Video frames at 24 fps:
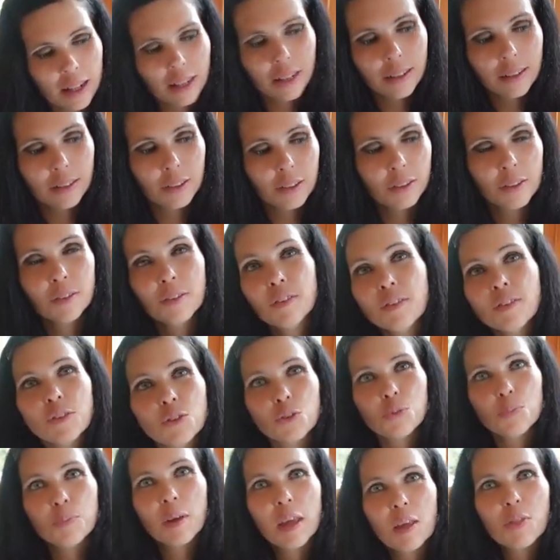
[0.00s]
I'll
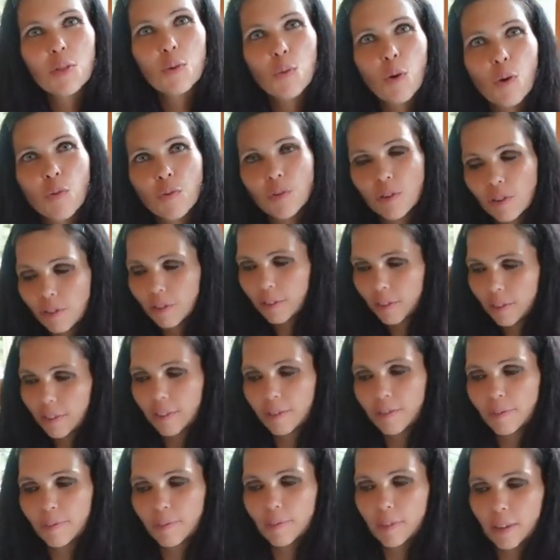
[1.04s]
make the
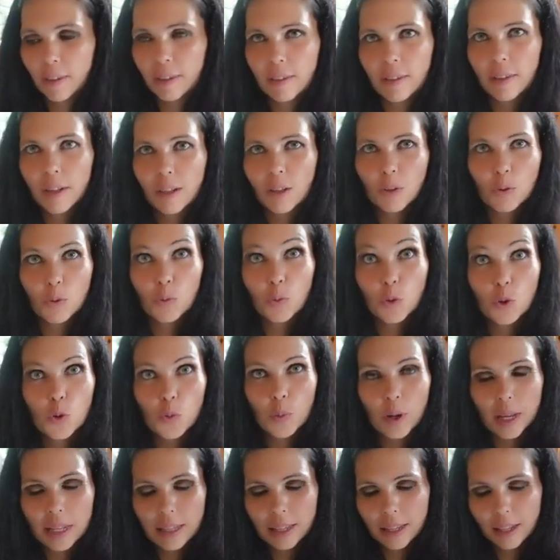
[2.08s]
waffles. I don't want to
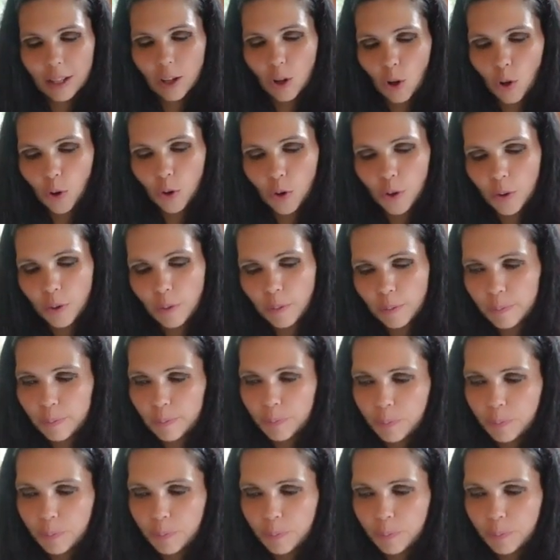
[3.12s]
wait any longer.